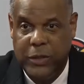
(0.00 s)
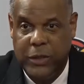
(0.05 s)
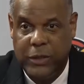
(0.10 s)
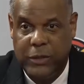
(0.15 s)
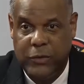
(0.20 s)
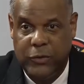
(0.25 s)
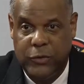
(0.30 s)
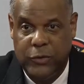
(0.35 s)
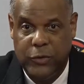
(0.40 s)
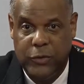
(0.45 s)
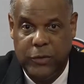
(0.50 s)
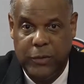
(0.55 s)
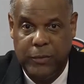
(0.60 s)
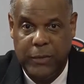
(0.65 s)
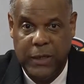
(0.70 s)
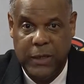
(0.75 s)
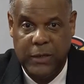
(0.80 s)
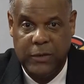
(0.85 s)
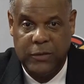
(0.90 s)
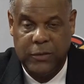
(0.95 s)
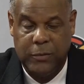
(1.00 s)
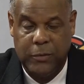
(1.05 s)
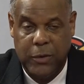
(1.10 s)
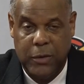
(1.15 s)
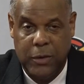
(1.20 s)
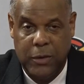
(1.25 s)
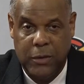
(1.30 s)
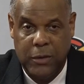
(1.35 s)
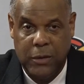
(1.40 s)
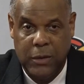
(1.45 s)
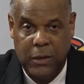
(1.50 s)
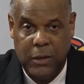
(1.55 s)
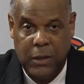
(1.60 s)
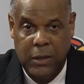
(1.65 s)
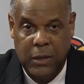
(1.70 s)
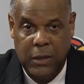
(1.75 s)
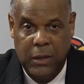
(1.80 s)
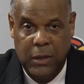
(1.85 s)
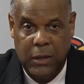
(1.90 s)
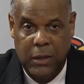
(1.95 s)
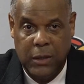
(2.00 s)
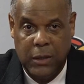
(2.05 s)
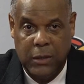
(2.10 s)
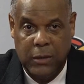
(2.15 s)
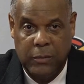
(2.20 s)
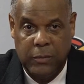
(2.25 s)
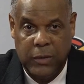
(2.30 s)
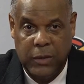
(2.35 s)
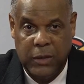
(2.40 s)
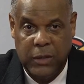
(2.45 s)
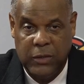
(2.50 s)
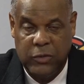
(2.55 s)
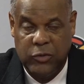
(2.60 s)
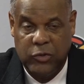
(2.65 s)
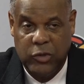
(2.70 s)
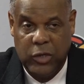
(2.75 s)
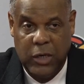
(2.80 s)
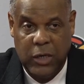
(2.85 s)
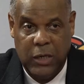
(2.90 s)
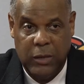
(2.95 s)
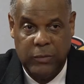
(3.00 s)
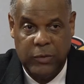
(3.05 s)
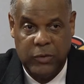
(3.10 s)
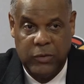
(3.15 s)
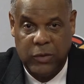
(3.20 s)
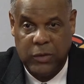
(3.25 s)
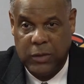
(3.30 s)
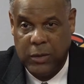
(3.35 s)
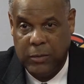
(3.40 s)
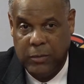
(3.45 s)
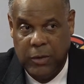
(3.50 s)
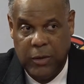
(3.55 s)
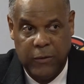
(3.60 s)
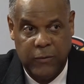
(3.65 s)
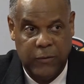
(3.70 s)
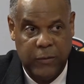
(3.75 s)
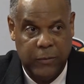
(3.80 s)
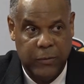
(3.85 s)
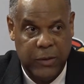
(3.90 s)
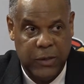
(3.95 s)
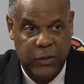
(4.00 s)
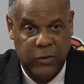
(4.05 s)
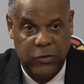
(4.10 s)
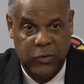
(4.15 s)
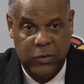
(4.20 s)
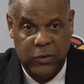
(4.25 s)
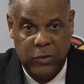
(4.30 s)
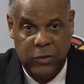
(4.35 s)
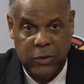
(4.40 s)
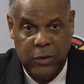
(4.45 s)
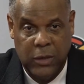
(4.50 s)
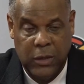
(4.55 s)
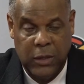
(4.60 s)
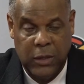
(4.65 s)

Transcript: he could shoot the basketball, but his job is to come off the bench and